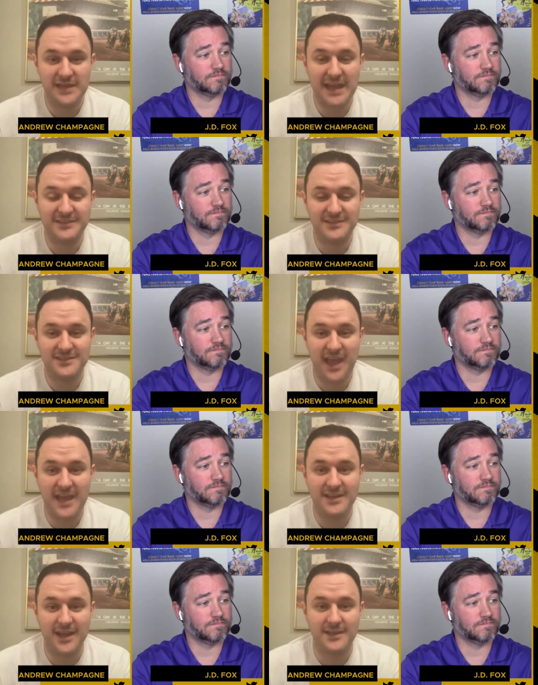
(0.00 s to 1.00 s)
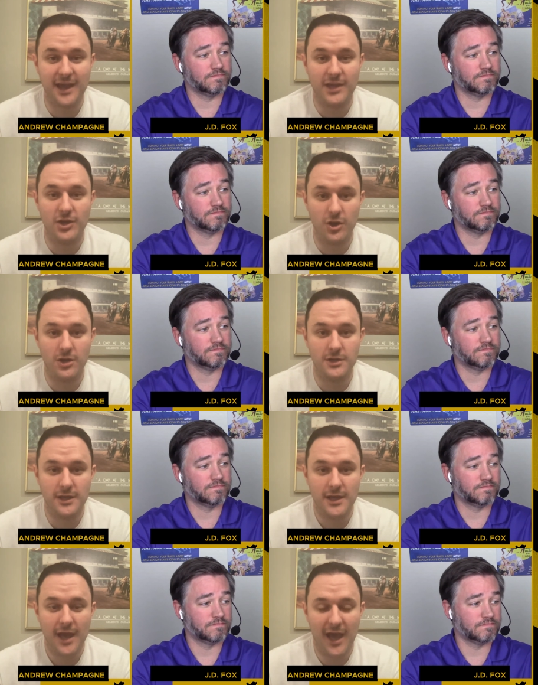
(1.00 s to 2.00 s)
Speaker 1: Tacitus had not gotten hurt,
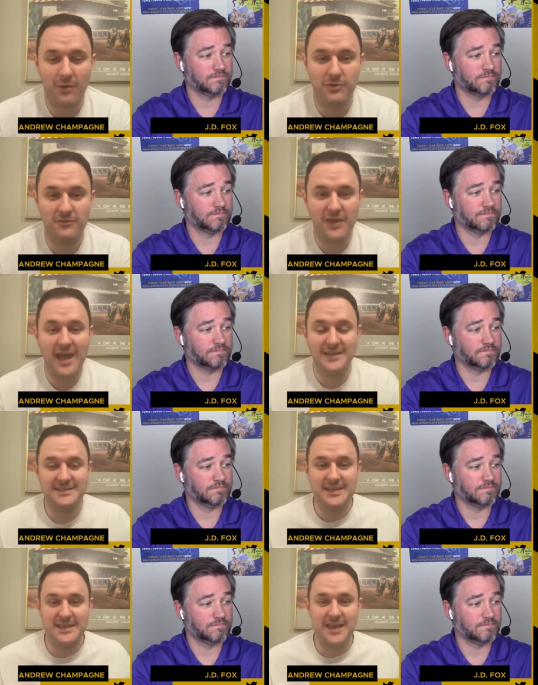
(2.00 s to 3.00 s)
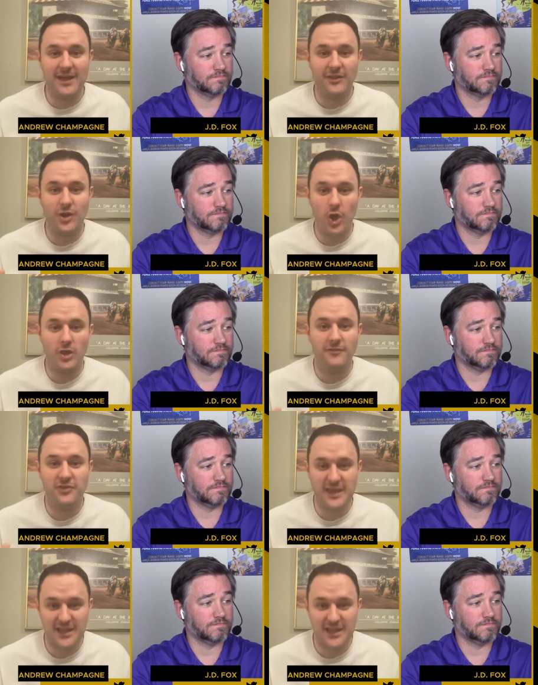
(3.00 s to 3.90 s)
I would have gotten to yell at all of the